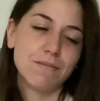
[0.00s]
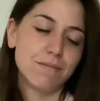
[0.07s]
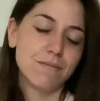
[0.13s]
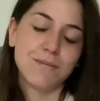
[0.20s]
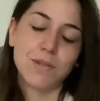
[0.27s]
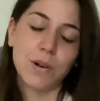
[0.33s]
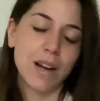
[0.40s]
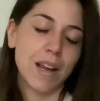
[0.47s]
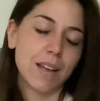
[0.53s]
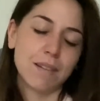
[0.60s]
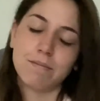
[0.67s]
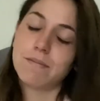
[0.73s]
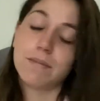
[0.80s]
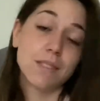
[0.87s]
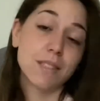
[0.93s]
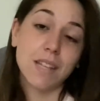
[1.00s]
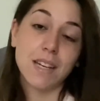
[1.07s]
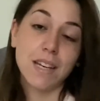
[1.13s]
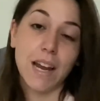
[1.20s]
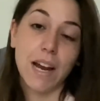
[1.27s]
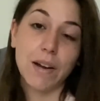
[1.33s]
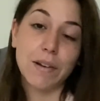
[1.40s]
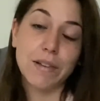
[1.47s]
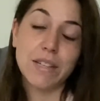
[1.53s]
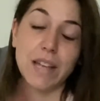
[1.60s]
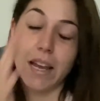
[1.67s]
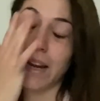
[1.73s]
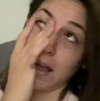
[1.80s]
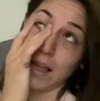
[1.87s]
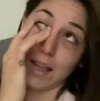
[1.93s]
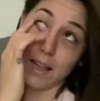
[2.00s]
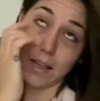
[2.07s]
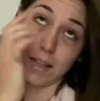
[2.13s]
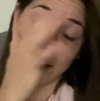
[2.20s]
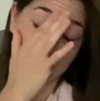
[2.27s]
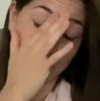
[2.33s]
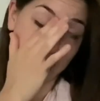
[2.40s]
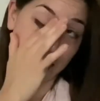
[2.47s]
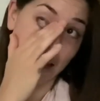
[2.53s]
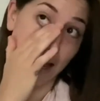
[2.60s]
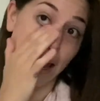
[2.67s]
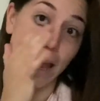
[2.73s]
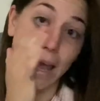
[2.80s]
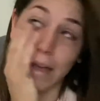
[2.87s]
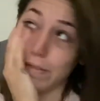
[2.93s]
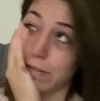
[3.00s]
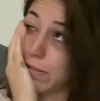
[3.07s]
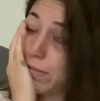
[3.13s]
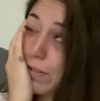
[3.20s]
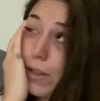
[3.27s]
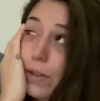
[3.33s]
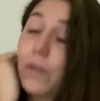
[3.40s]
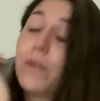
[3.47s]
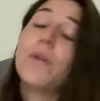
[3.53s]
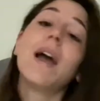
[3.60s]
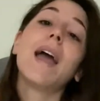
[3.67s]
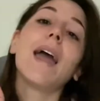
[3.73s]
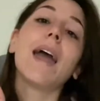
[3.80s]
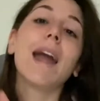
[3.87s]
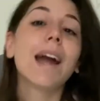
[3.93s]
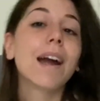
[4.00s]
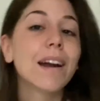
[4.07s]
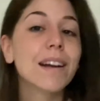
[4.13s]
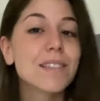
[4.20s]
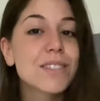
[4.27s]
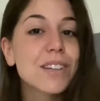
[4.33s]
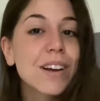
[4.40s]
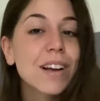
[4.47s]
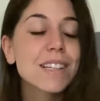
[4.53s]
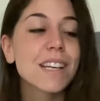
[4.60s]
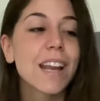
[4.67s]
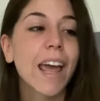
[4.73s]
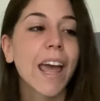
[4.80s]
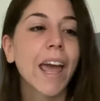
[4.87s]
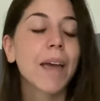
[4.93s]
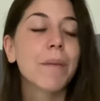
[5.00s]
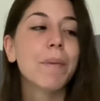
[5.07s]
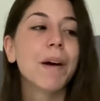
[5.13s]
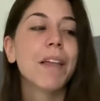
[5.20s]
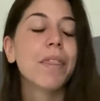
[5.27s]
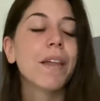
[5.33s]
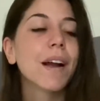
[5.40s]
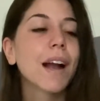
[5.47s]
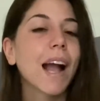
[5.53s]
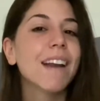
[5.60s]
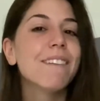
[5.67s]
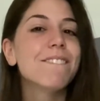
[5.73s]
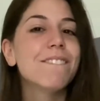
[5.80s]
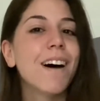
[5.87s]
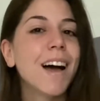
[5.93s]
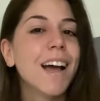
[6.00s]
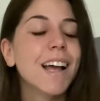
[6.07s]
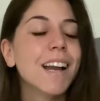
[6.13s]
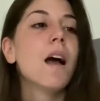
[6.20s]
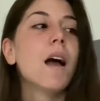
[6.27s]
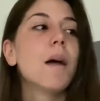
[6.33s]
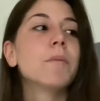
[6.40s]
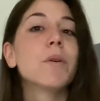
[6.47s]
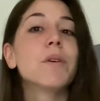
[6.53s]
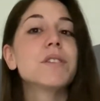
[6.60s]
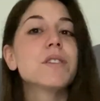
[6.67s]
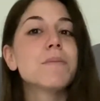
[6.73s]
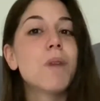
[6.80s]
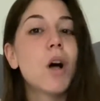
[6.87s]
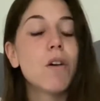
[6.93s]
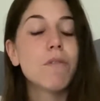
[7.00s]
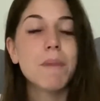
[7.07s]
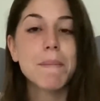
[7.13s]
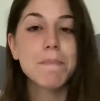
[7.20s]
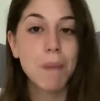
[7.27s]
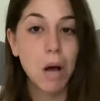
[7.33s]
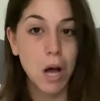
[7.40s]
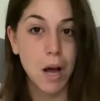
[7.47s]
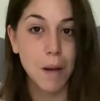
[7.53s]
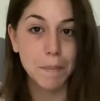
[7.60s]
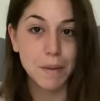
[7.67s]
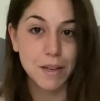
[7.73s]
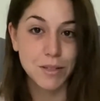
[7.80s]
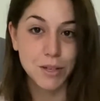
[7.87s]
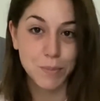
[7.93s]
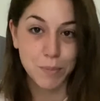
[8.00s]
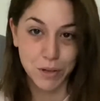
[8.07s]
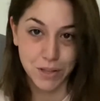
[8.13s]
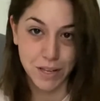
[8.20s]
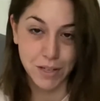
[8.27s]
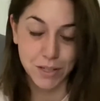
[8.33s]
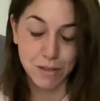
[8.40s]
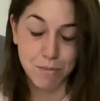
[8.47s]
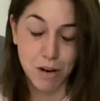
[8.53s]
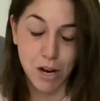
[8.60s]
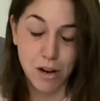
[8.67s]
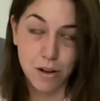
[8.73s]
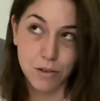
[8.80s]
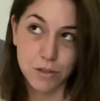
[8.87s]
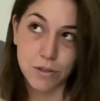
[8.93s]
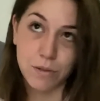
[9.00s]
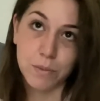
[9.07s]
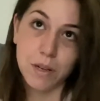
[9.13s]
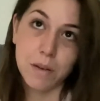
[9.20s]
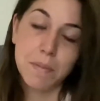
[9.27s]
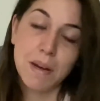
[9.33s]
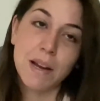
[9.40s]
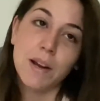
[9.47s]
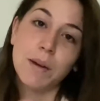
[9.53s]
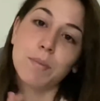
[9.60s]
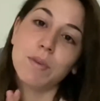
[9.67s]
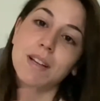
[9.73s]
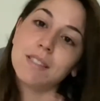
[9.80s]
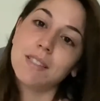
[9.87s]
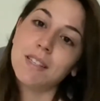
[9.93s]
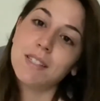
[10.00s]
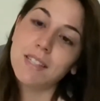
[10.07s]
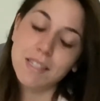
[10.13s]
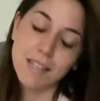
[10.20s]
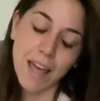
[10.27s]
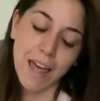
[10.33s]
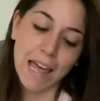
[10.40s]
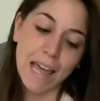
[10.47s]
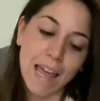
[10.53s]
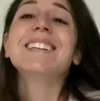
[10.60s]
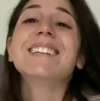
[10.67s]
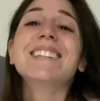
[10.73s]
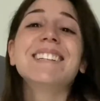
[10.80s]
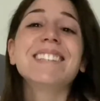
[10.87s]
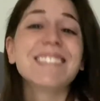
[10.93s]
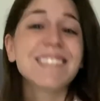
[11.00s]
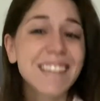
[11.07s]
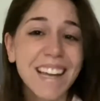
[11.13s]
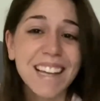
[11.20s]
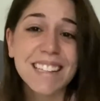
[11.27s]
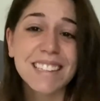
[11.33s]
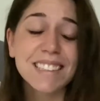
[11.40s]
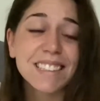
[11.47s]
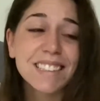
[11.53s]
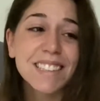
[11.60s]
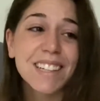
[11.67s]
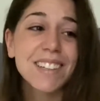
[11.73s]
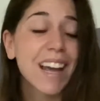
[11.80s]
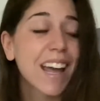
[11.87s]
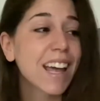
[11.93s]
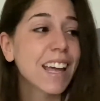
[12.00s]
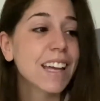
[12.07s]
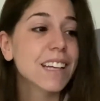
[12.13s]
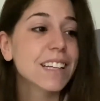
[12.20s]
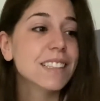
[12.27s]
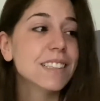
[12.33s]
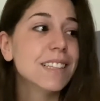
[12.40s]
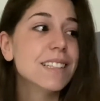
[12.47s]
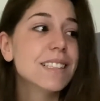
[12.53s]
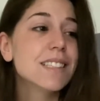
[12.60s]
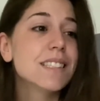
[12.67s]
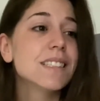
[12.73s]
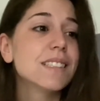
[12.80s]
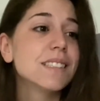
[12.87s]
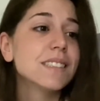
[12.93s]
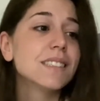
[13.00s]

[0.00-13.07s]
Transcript: morning skincare routine. And then I have a few errands to run today, but they're kind of fun. I'm going to the mall with my mom because her birthday's tomorrow, so I'm gonna buy her present today. Yeah, okay, let's